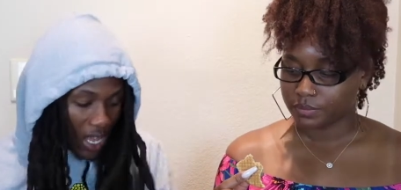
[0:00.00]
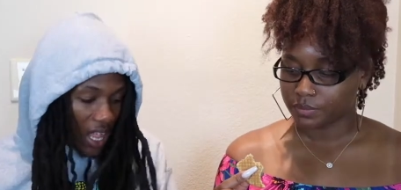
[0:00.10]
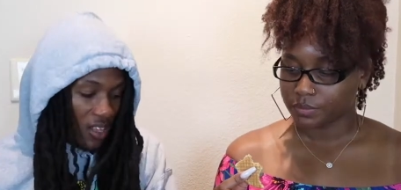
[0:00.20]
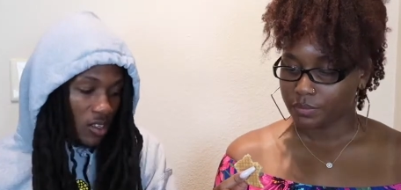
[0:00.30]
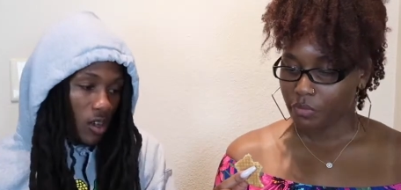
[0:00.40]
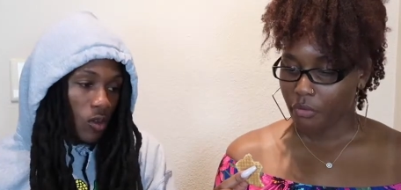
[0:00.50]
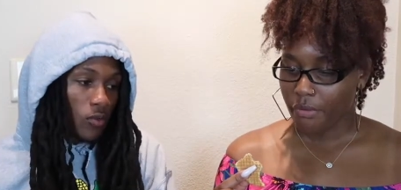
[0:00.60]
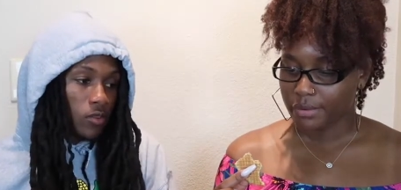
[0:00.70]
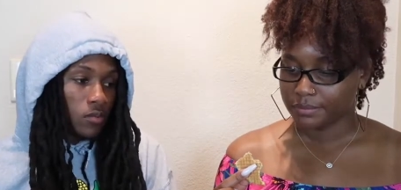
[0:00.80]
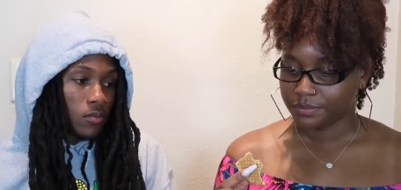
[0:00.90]
Speaker 1: like the all
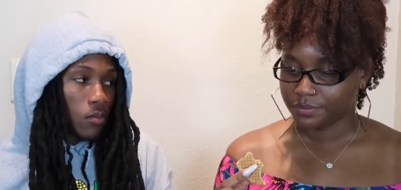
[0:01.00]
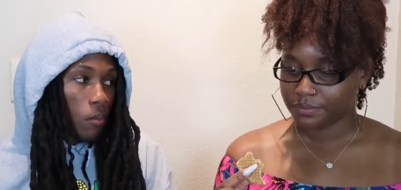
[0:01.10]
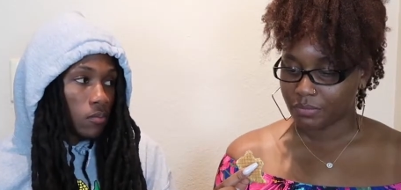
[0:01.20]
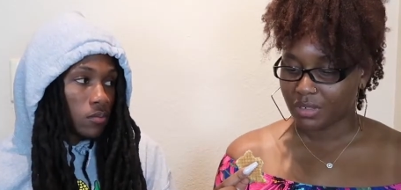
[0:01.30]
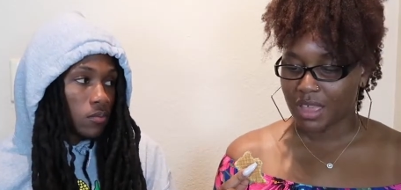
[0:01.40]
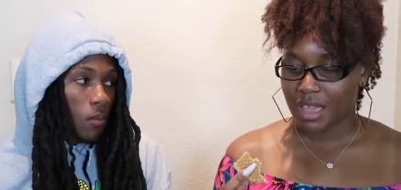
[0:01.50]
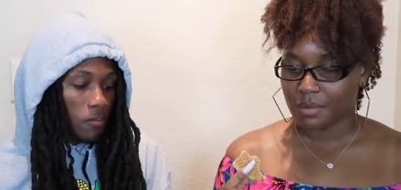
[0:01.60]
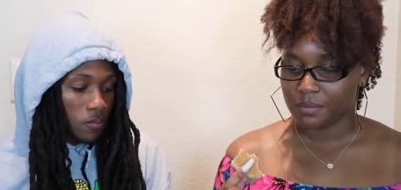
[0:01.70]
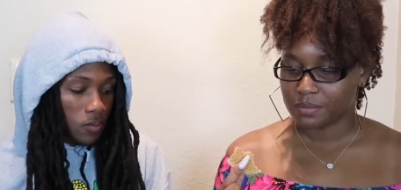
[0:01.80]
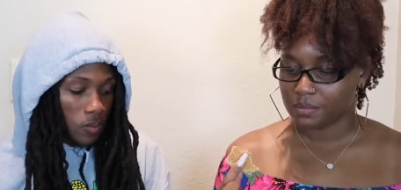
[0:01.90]
waffle. Yeah.
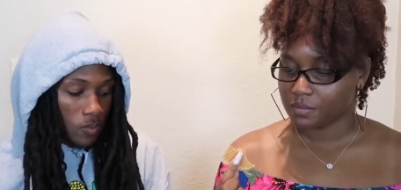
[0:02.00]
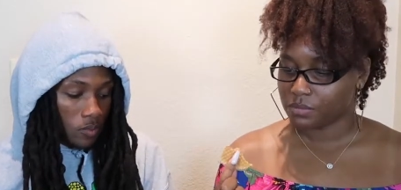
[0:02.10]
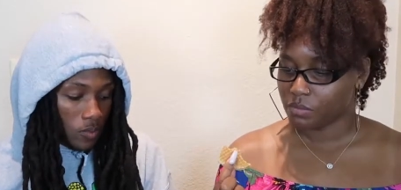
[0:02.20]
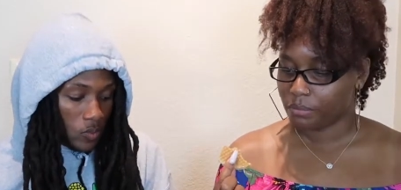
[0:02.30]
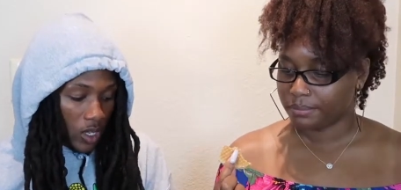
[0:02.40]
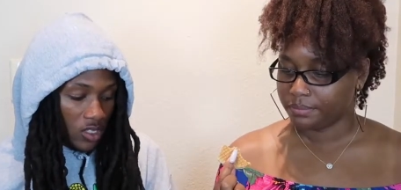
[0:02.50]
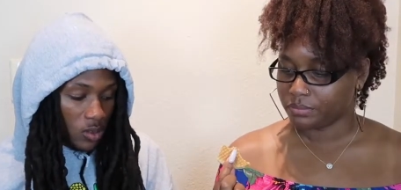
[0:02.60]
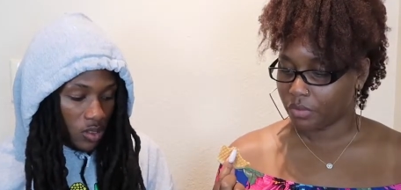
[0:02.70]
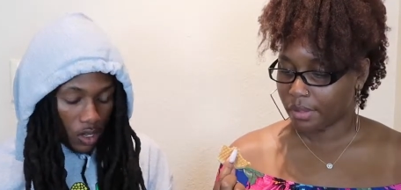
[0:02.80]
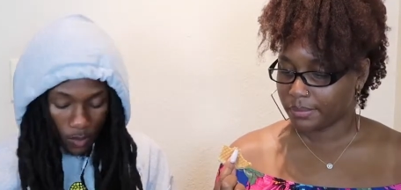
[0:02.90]
It's
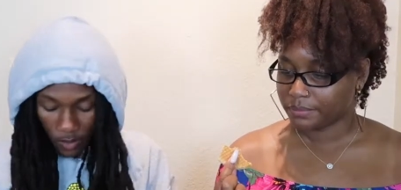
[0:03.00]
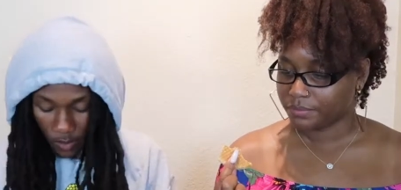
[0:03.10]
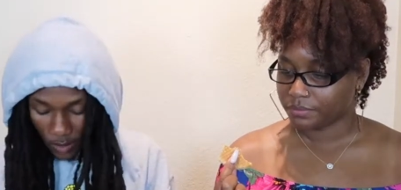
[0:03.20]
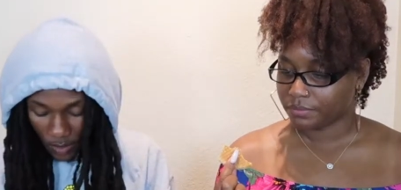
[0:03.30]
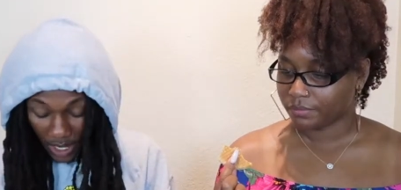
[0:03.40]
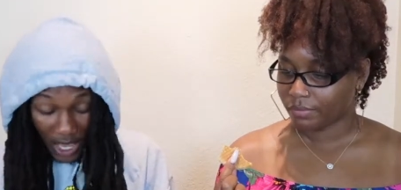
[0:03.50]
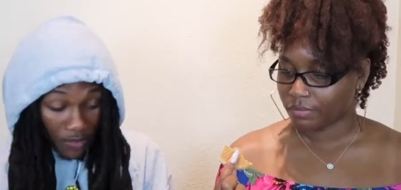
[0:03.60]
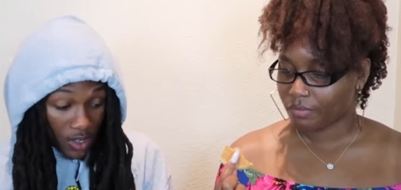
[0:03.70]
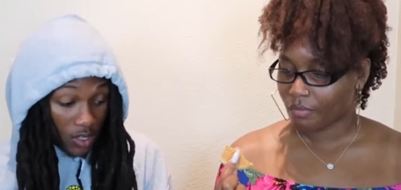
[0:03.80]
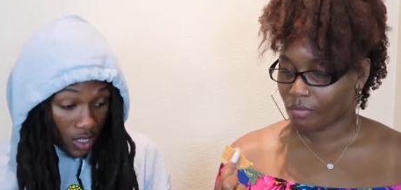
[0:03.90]
one caramel in it. They
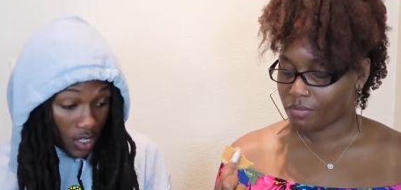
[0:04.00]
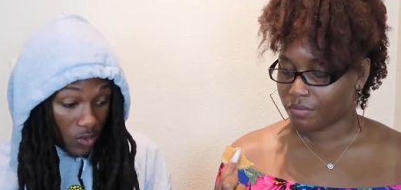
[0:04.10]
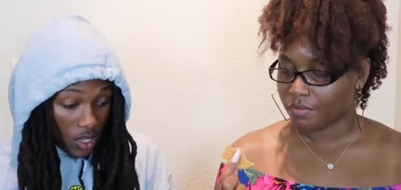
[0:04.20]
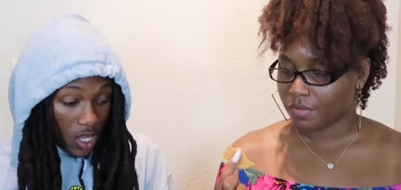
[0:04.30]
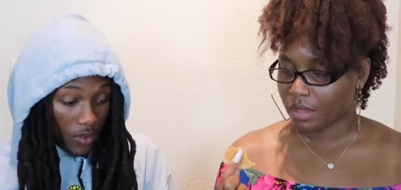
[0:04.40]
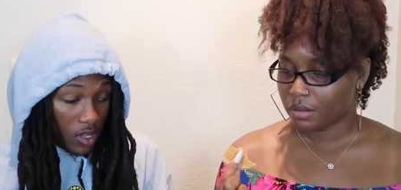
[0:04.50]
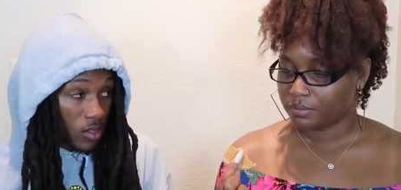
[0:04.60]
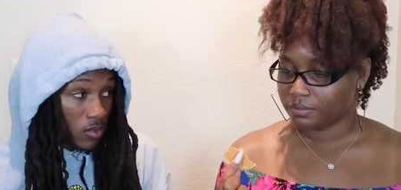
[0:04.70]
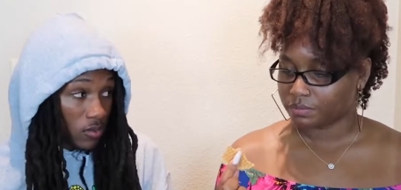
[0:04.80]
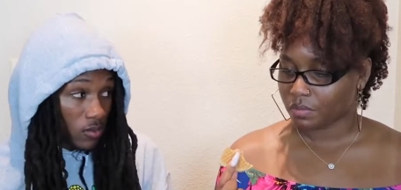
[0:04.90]
have like that. They're really yummy.